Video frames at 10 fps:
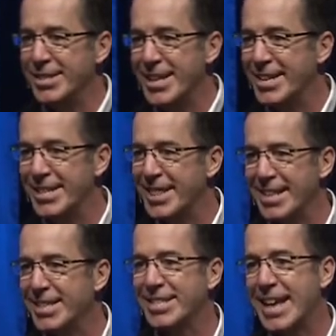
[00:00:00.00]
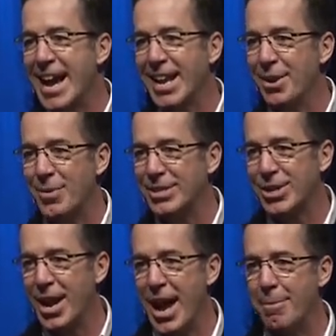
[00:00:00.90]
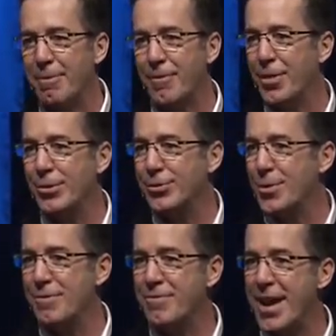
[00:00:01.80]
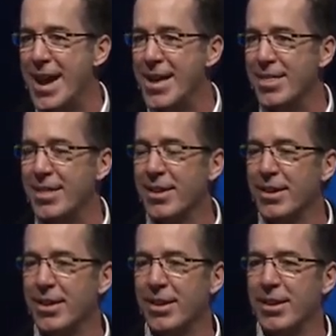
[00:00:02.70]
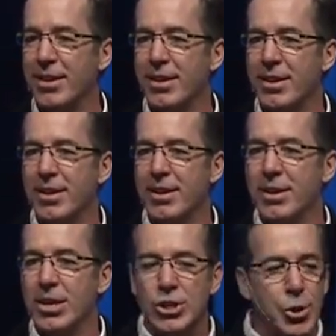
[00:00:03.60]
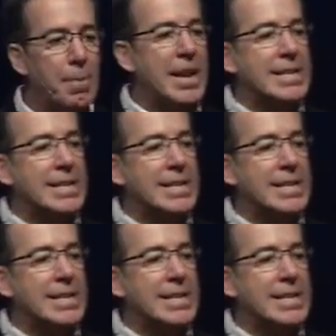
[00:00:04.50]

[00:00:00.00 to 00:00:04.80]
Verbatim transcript: says that that's exactly what's going to happen for those who are in faith. So, but